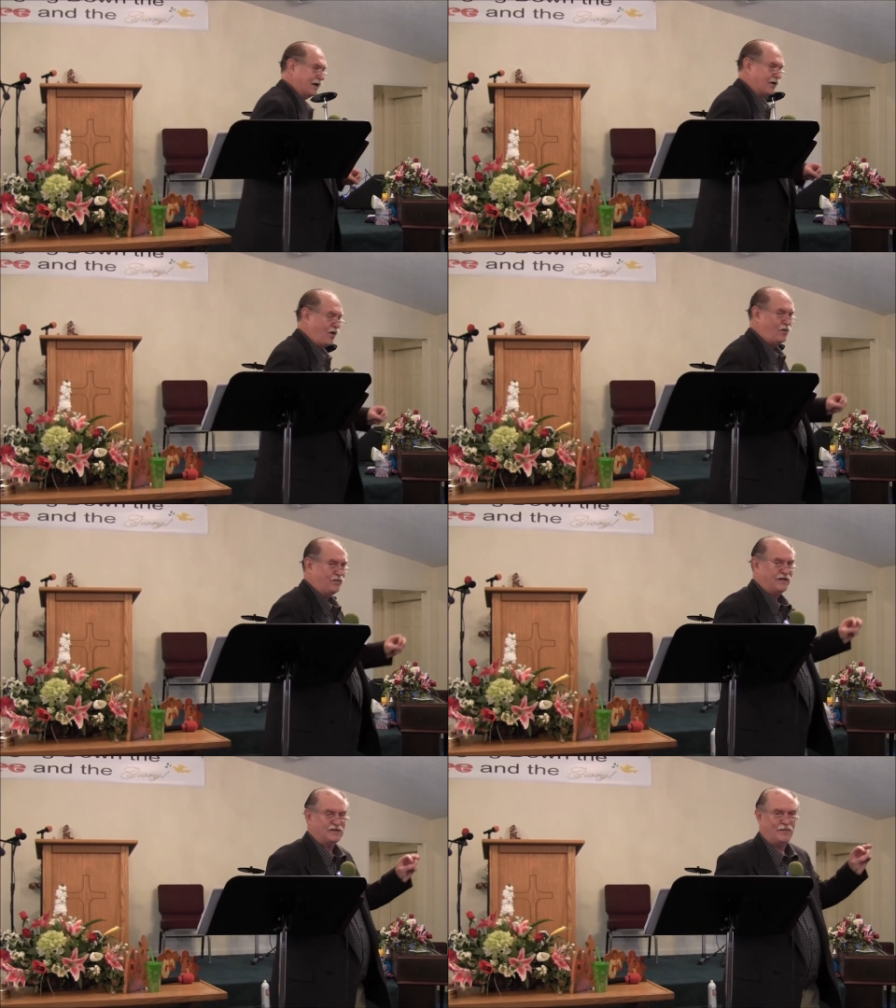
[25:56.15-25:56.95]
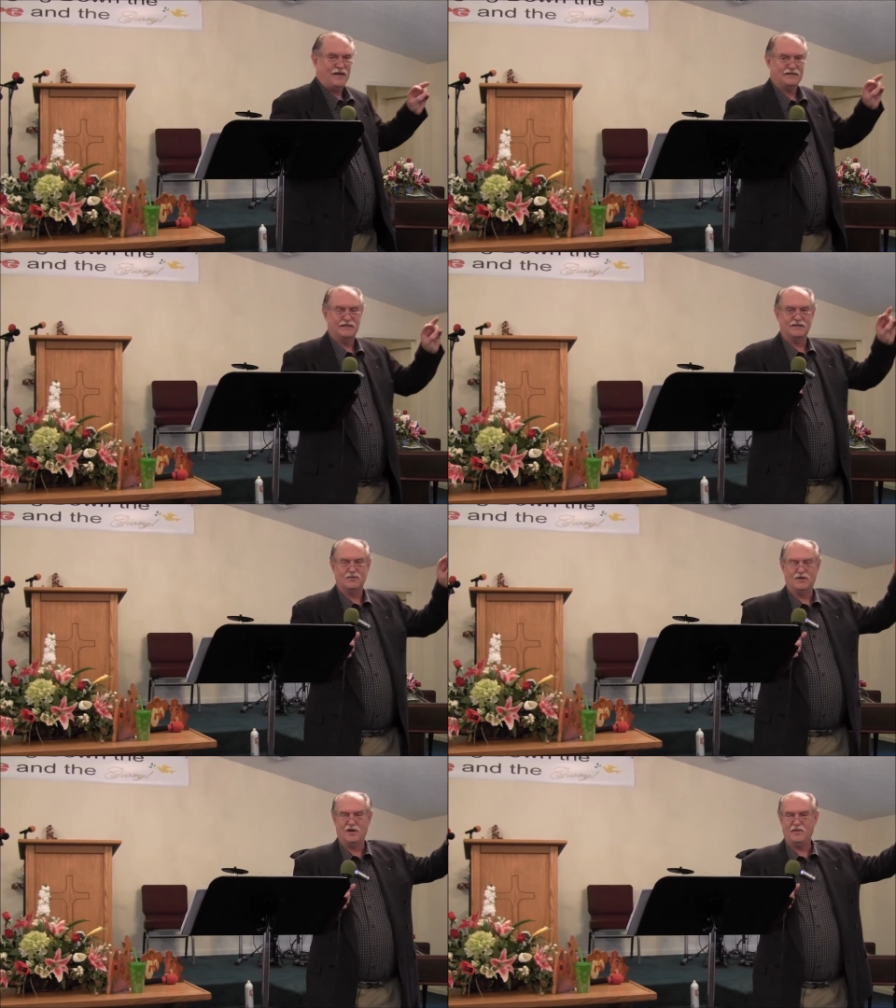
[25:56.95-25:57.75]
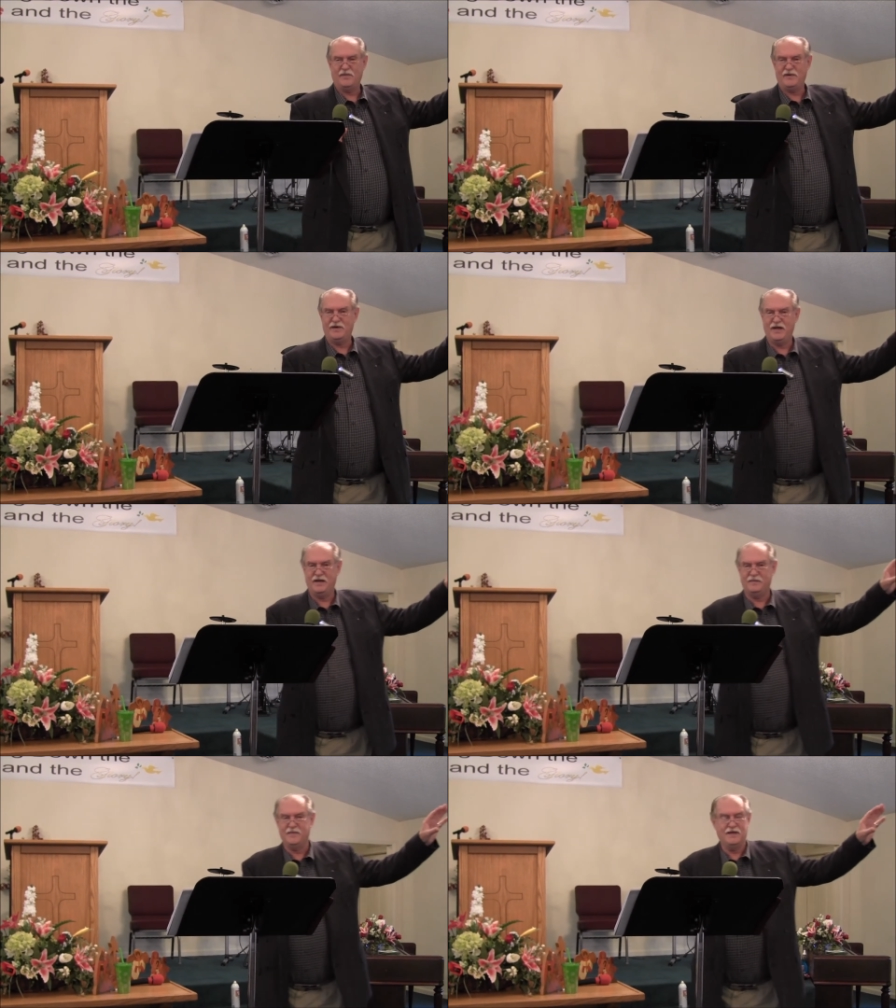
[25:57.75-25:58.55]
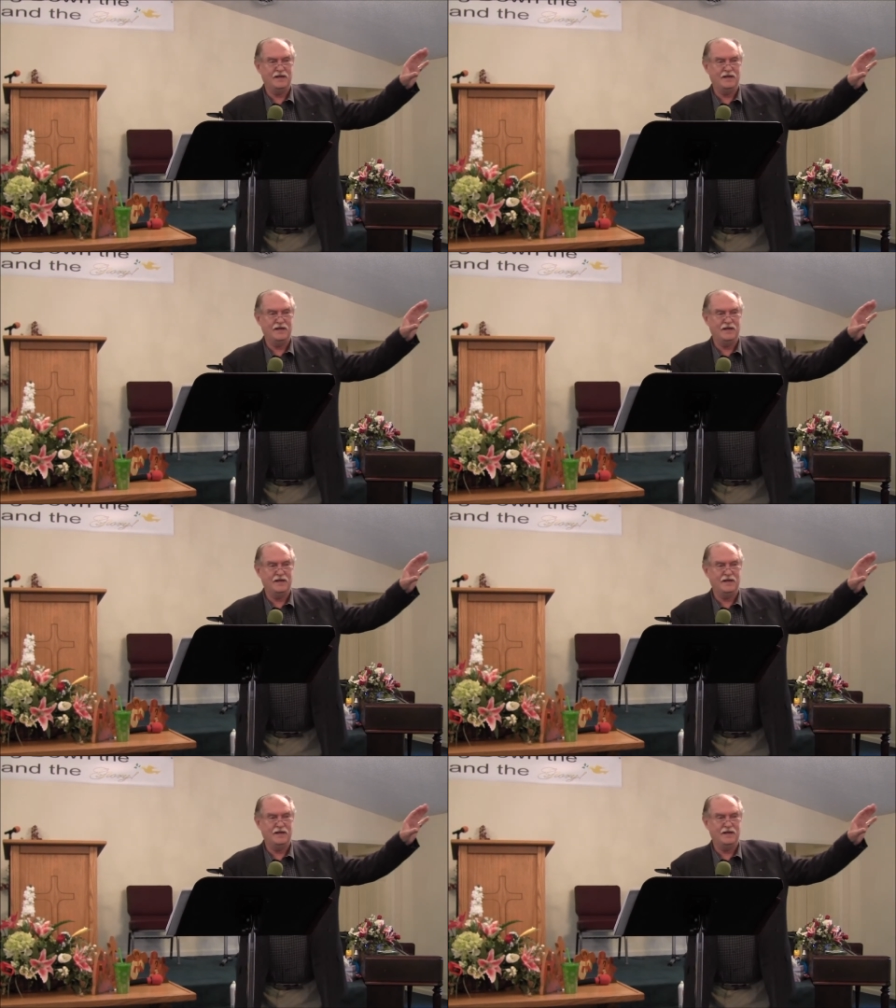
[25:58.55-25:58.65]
and all these blessings will come upon him,